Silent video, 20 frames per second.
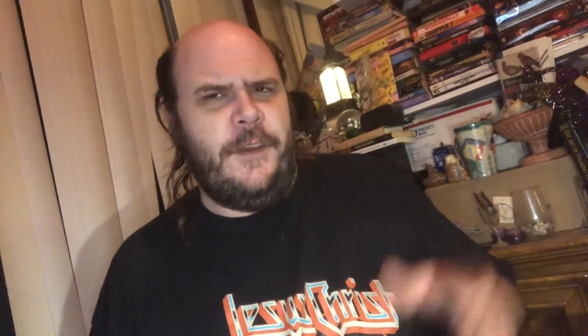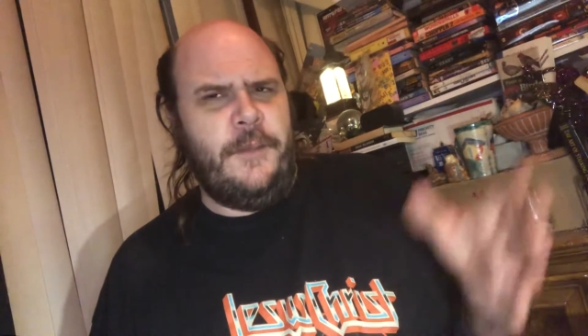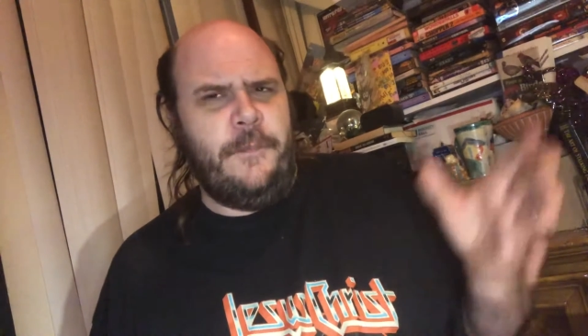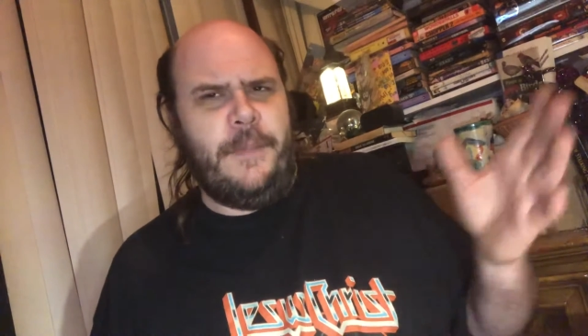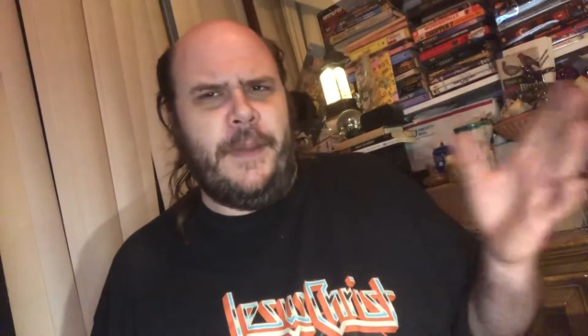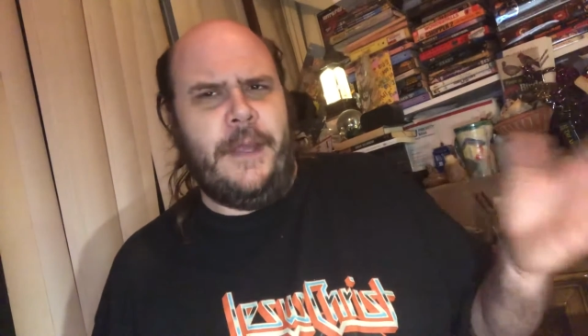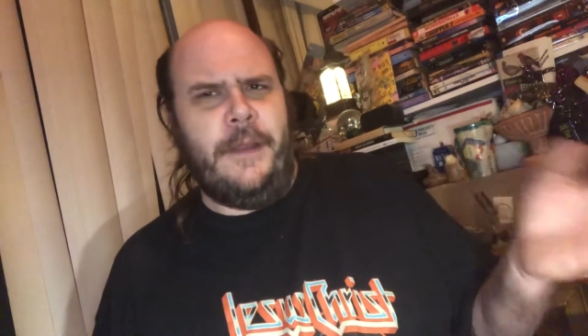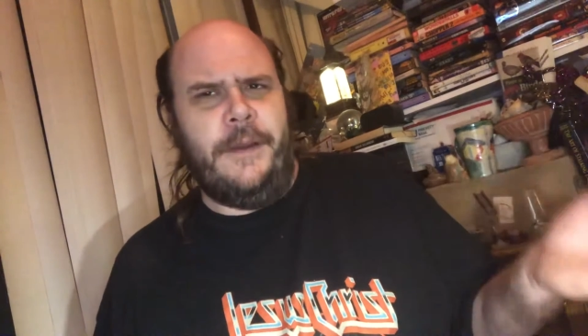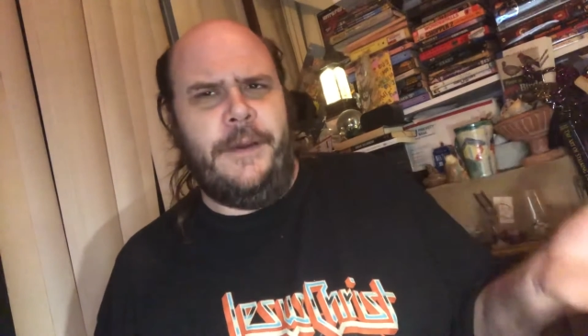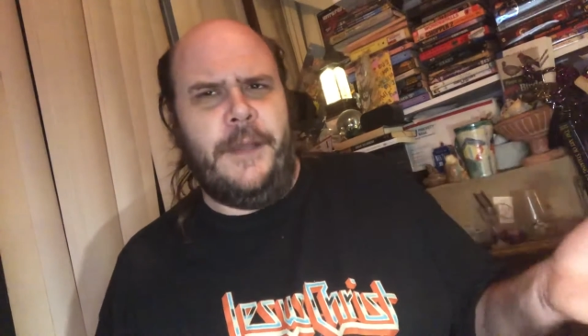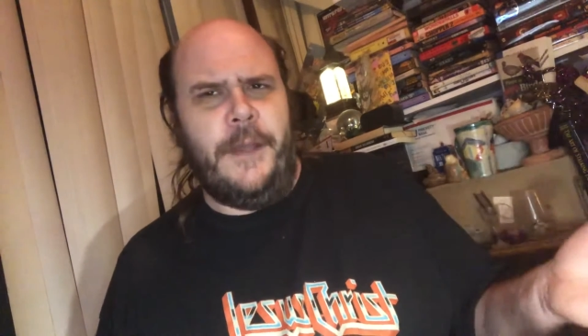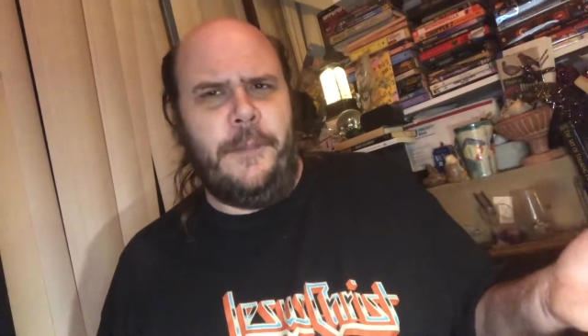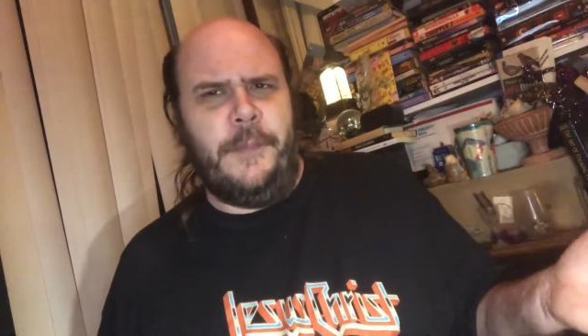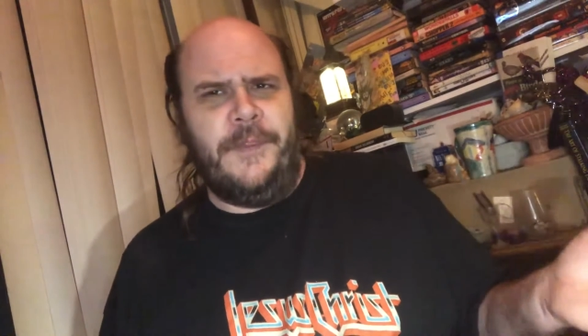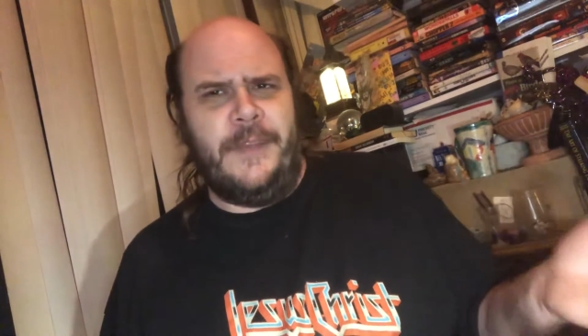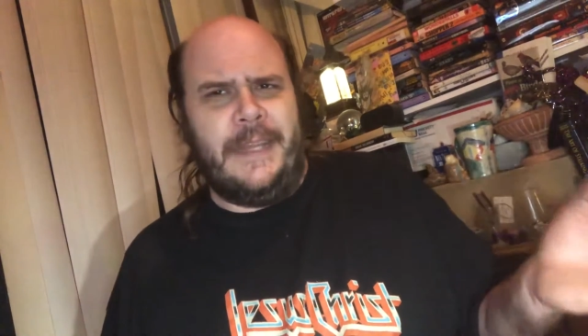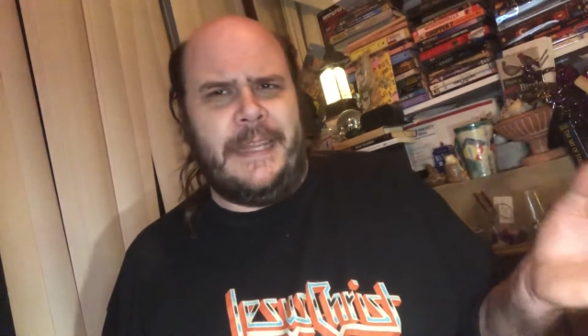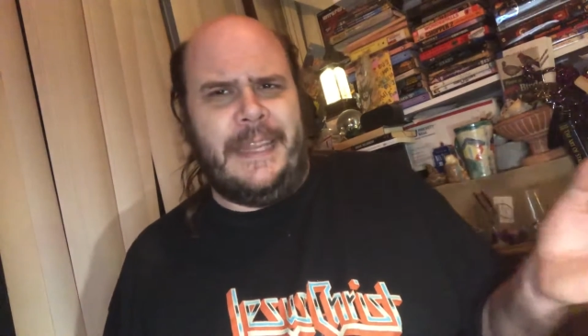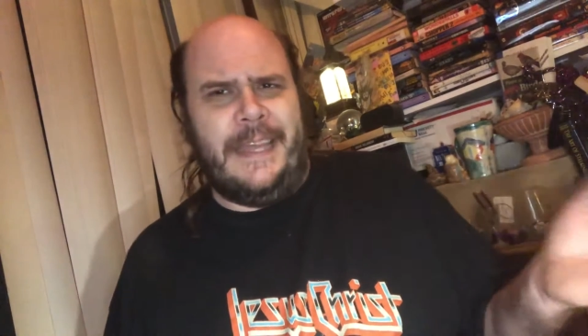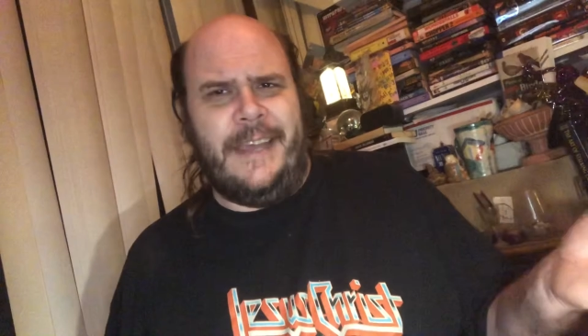you pair it up
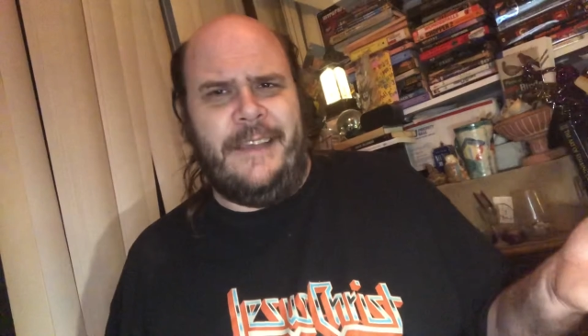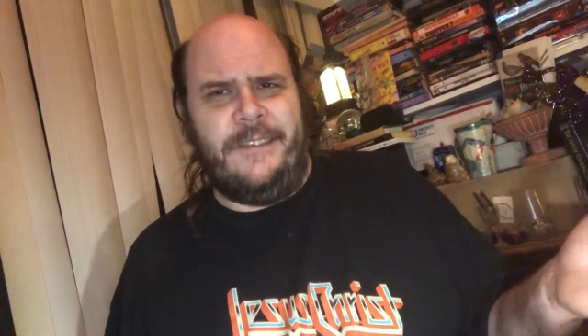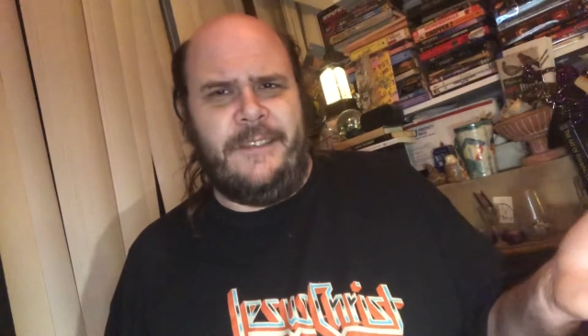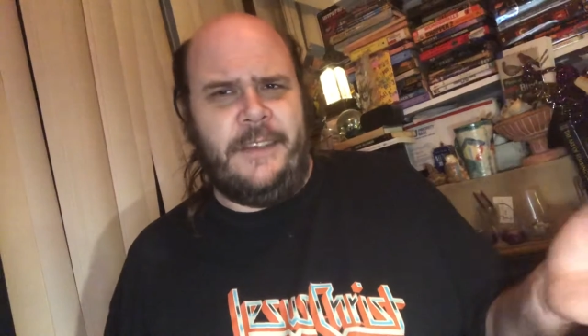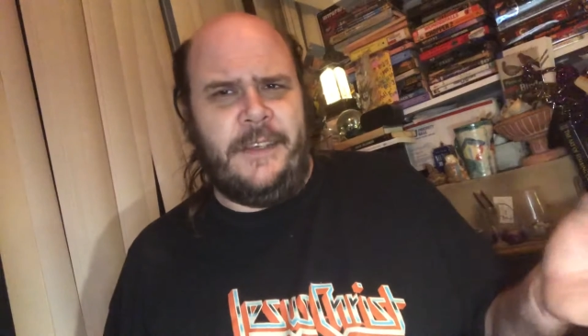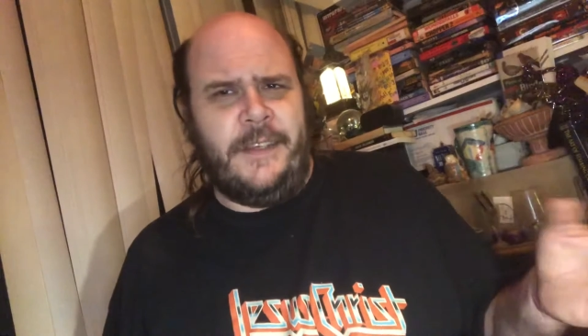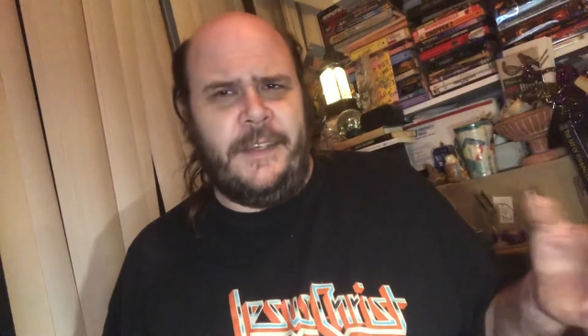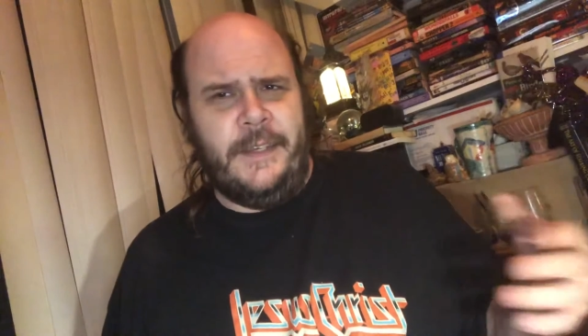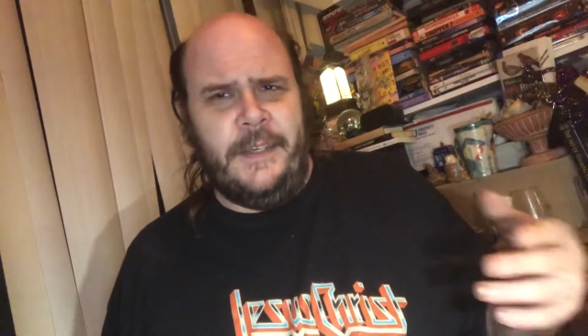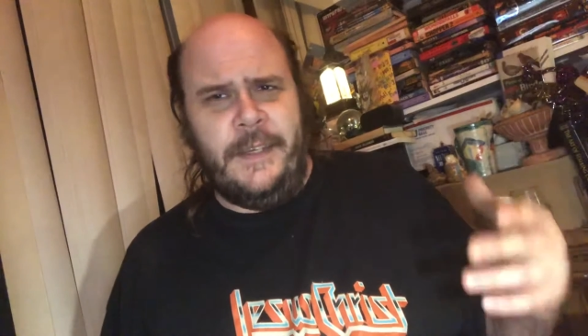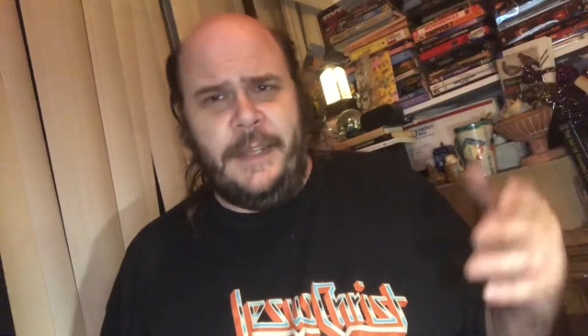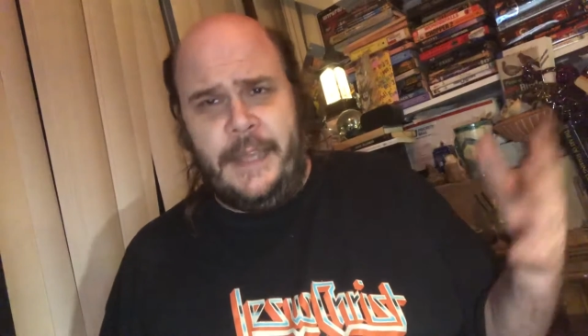with a classic